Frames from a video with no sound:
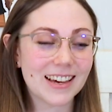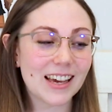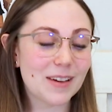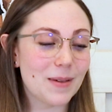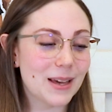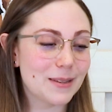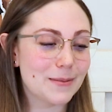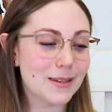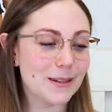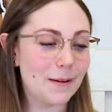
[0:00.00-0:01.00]
He makes me
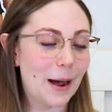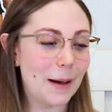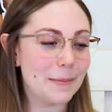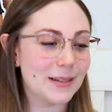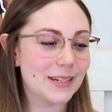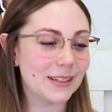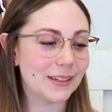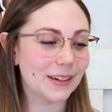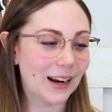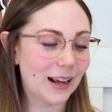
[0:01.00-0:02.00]
so happy to
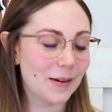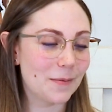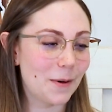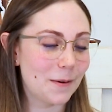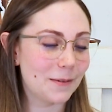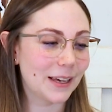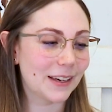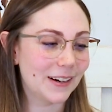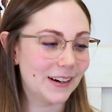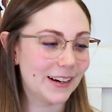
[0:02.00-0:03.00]
look at him. Oh my
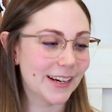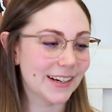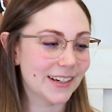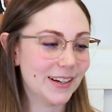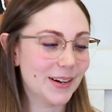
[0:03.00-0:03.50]
god.